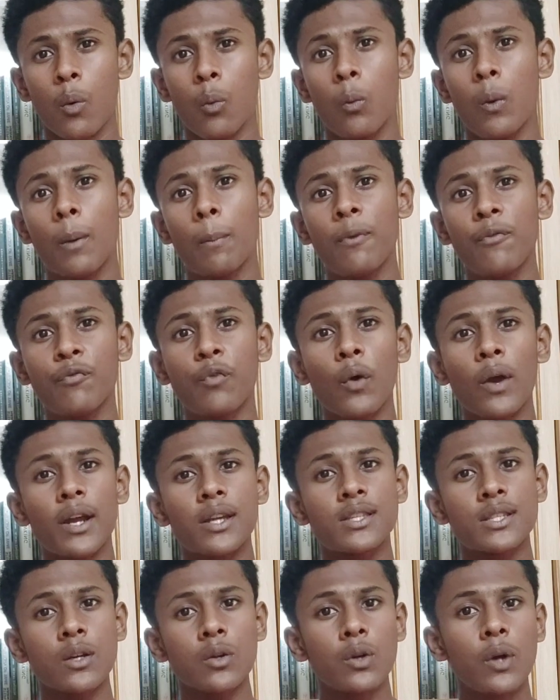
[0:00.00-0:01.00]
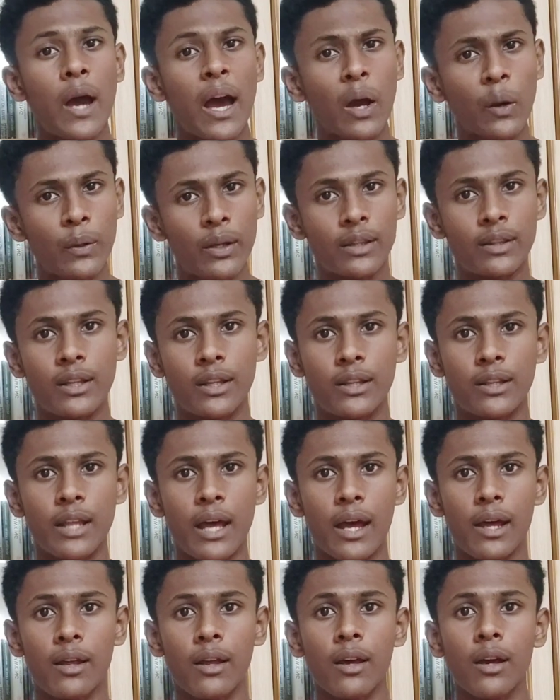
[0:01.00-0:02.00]
Well, before I tell you how they did
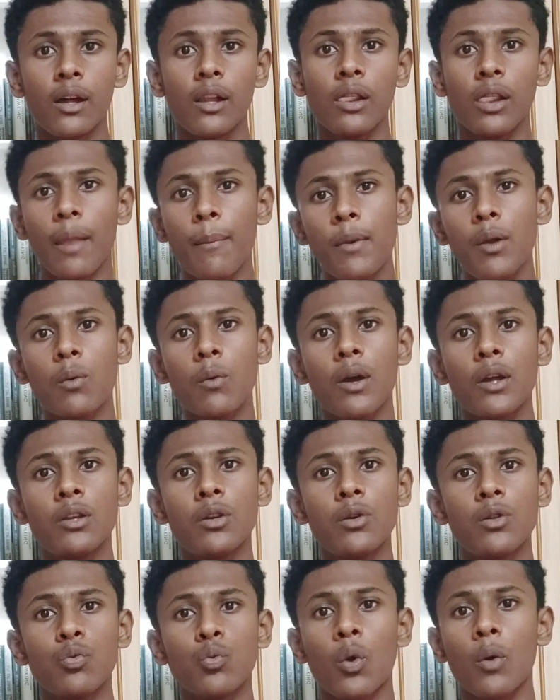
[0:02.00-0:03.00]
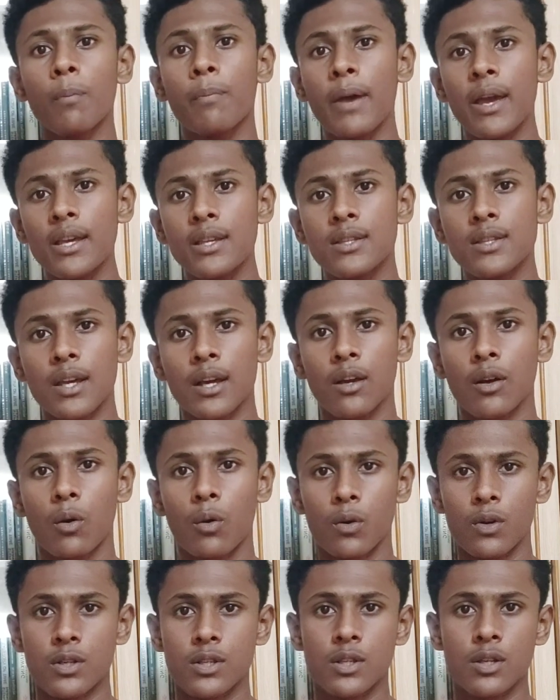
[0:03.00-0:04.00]
that, let me run you through a basic
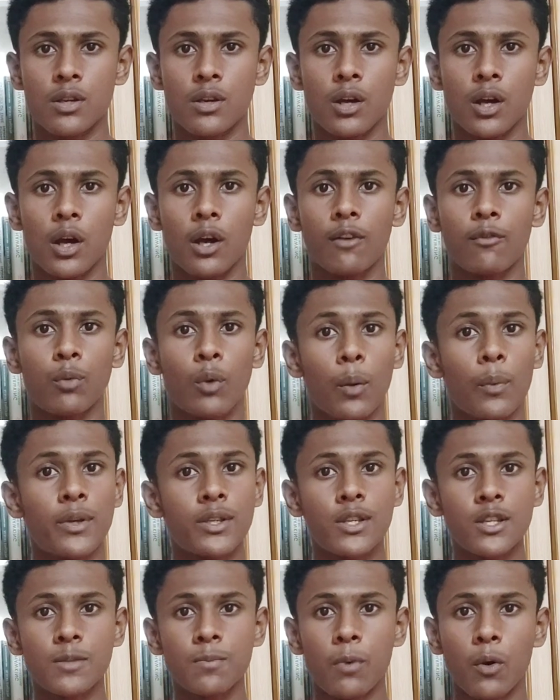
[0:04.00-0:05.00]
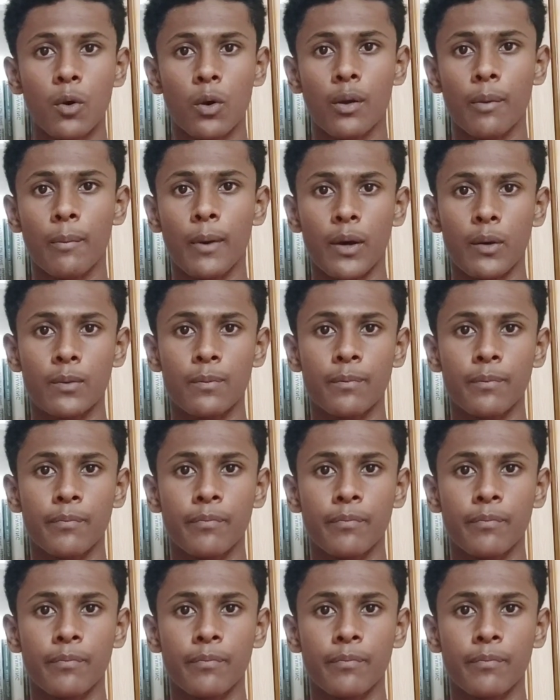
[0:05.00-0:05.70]
course of what we just spoke about.